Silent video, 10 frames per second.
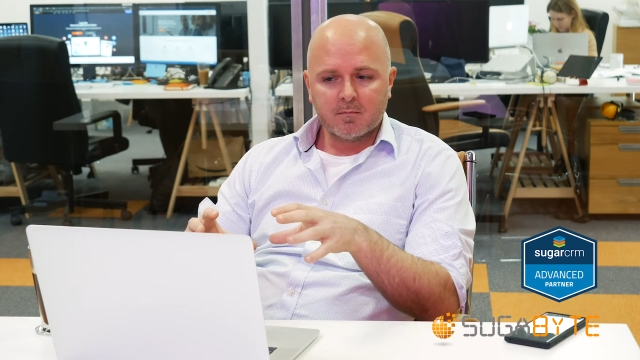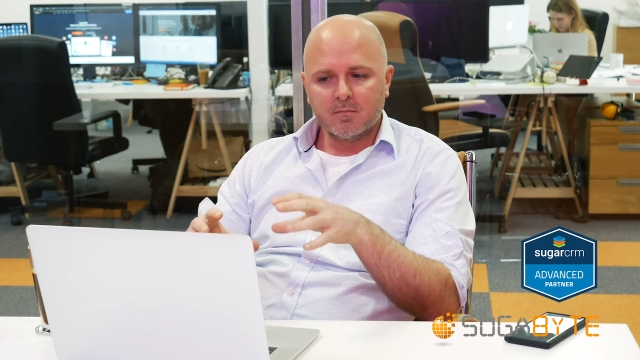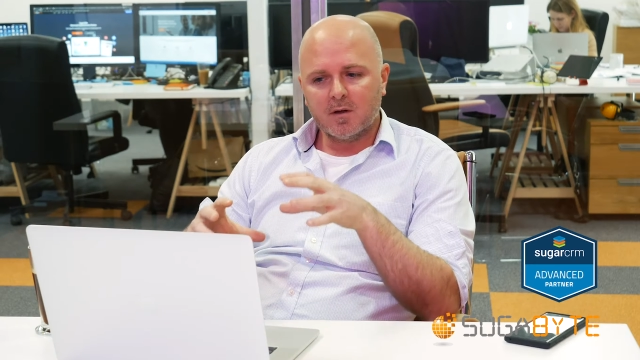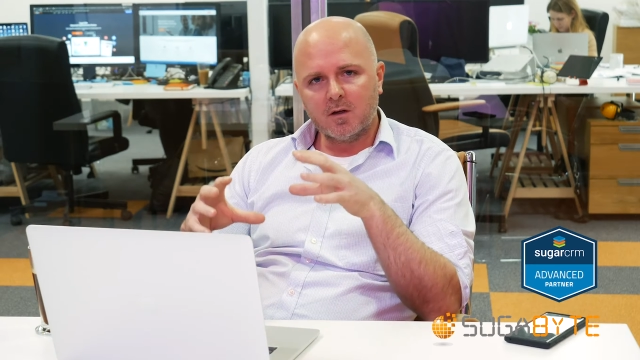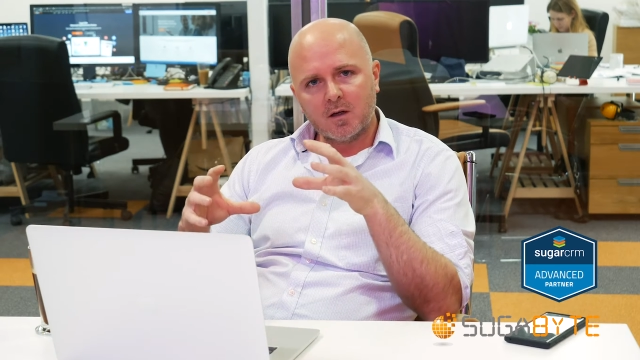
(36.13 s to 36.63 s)

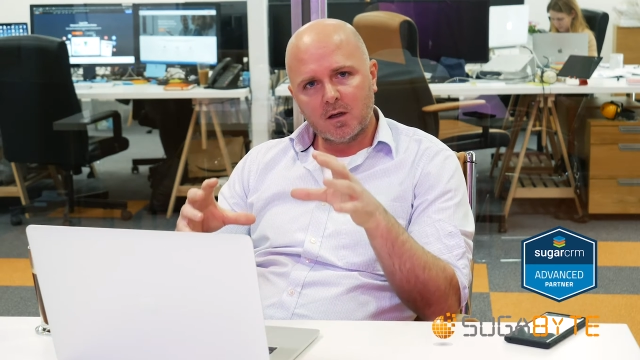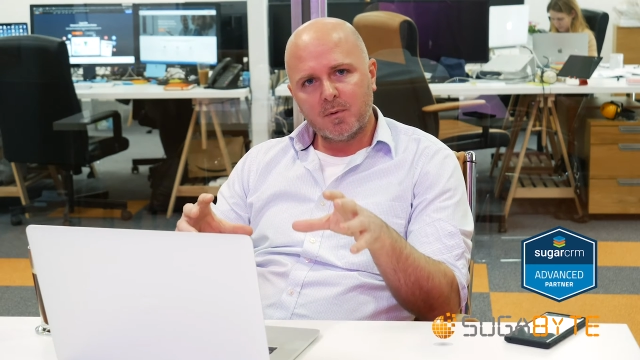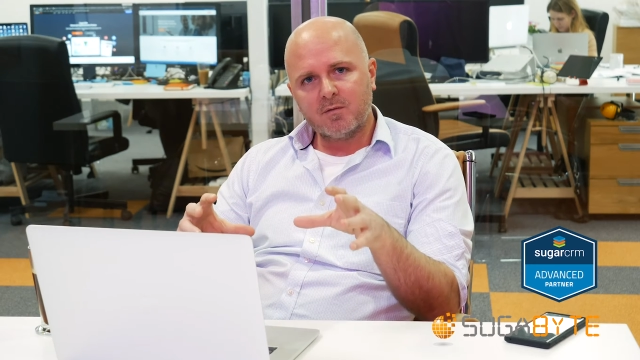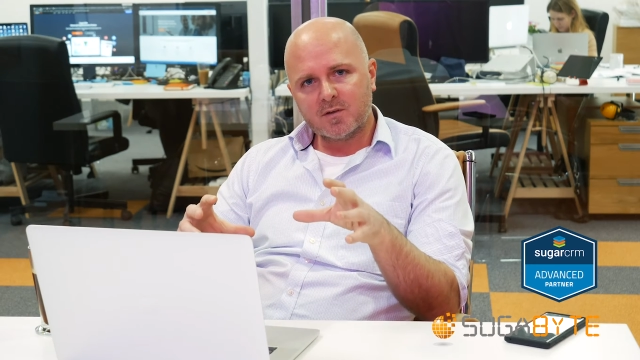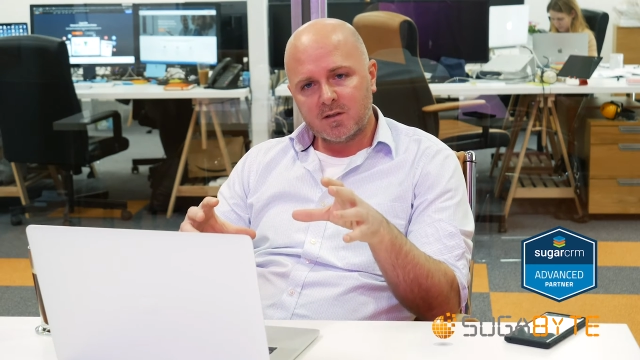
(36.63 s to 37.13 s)
then you're going to
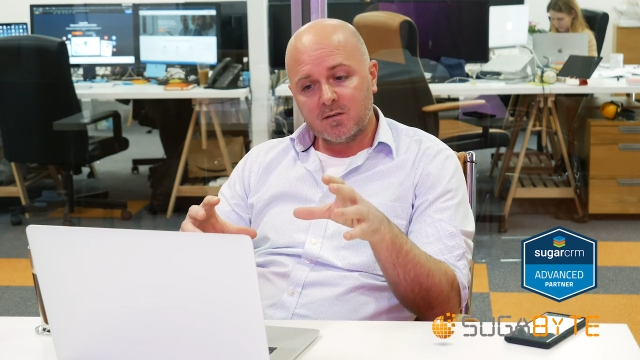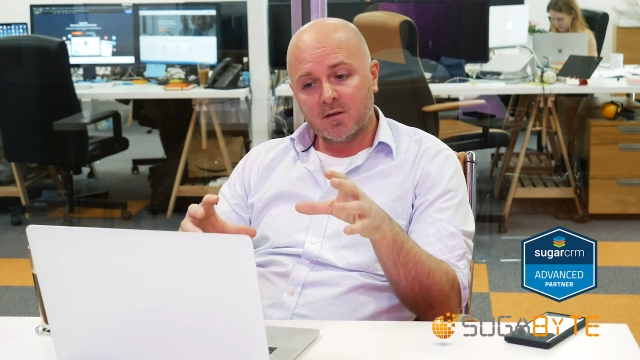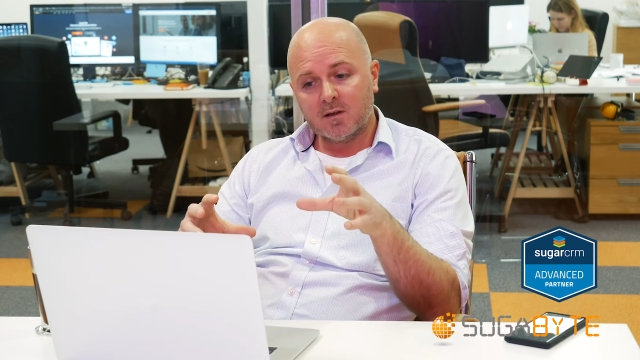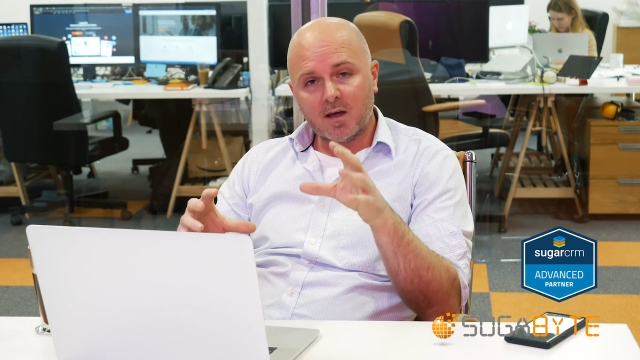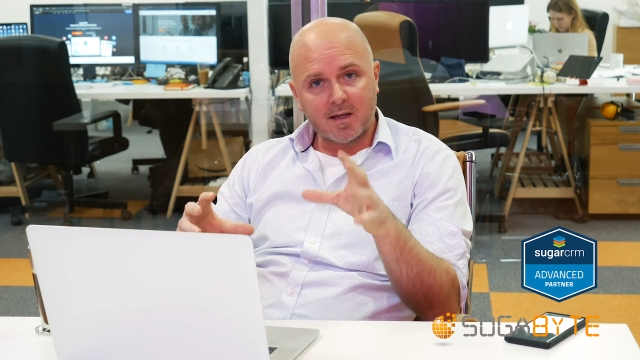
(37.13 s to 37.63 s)
be
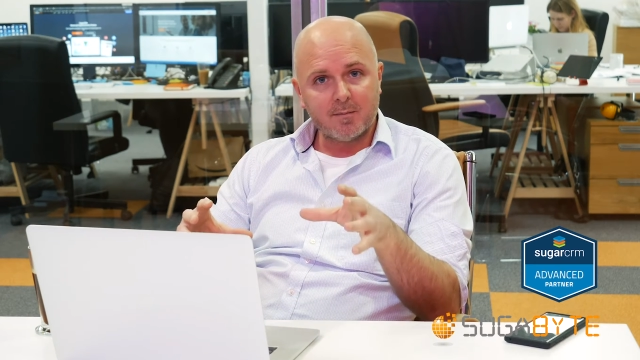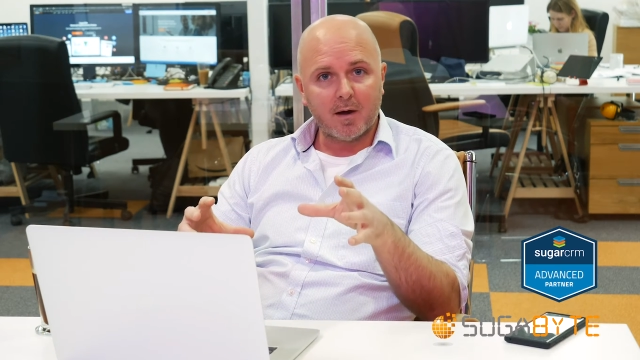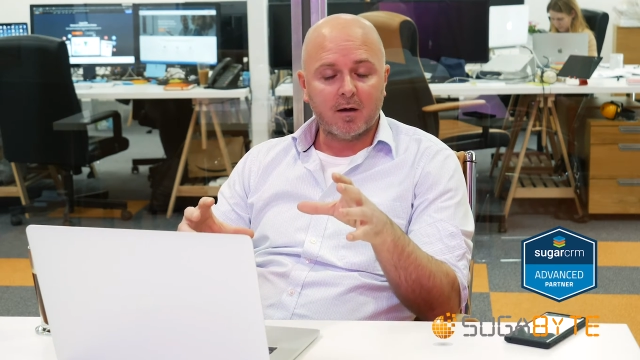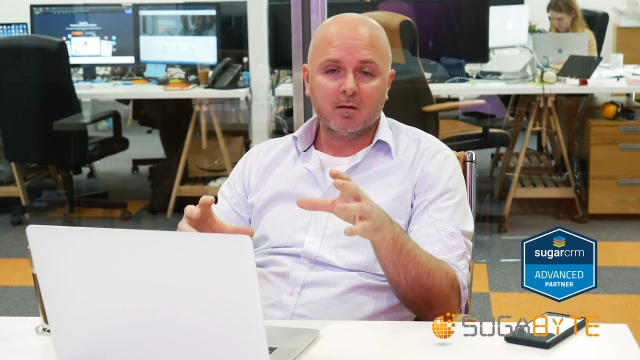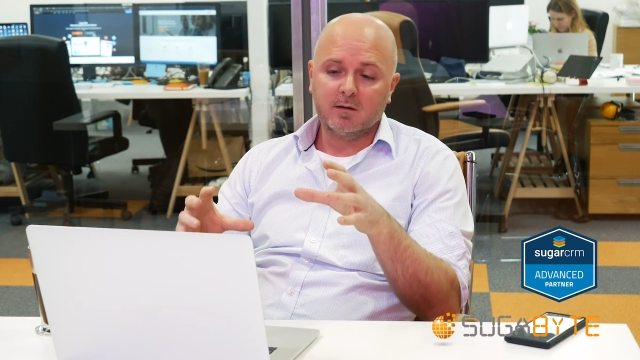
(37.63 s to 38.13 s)
receiving an
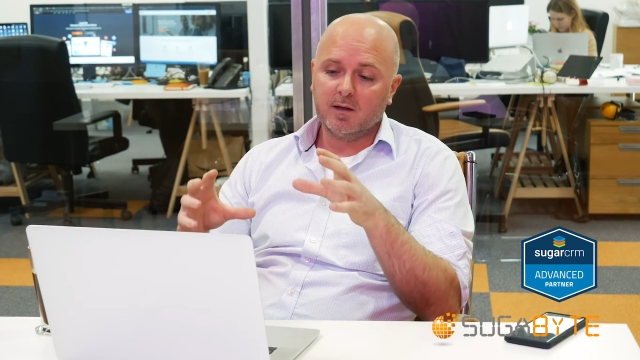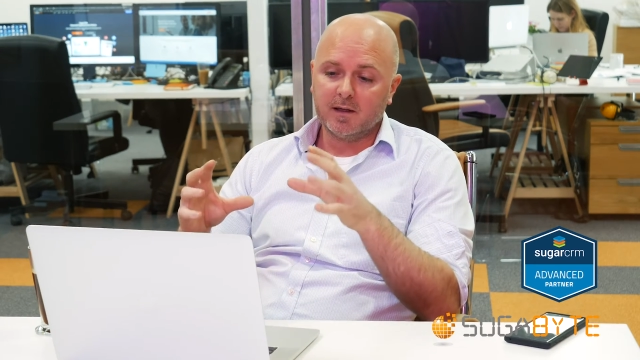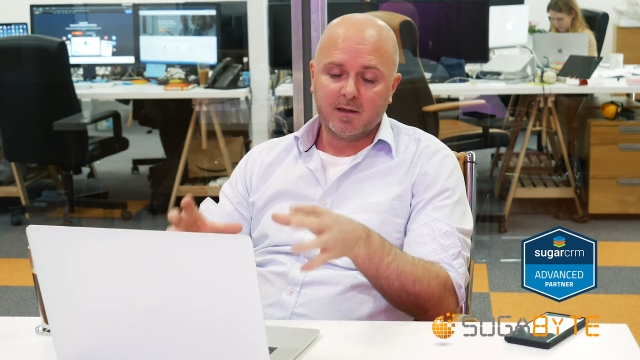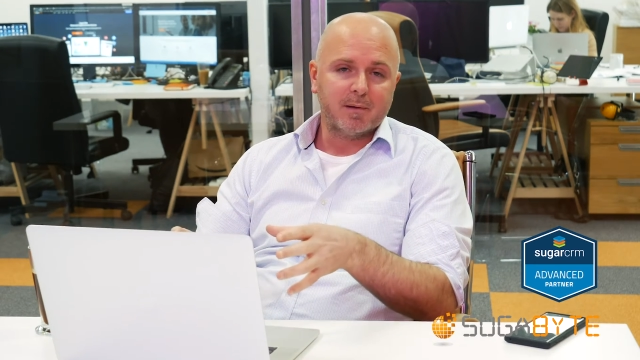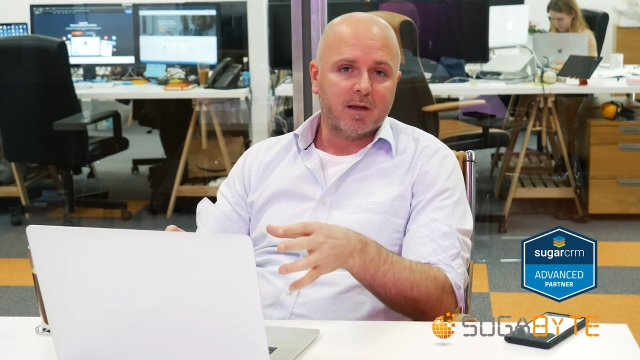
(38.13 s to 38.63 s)
email a
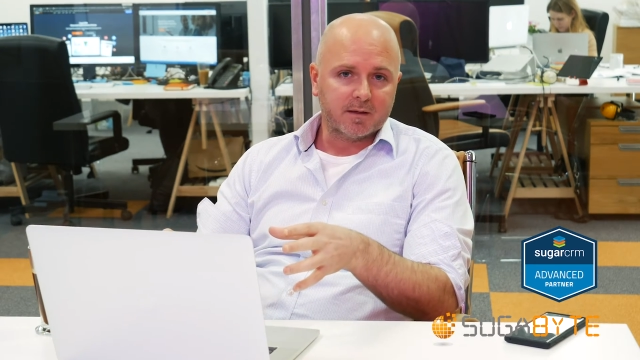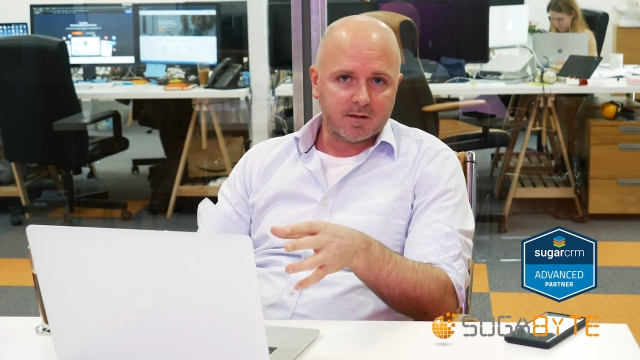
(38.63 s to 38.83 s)
little bit like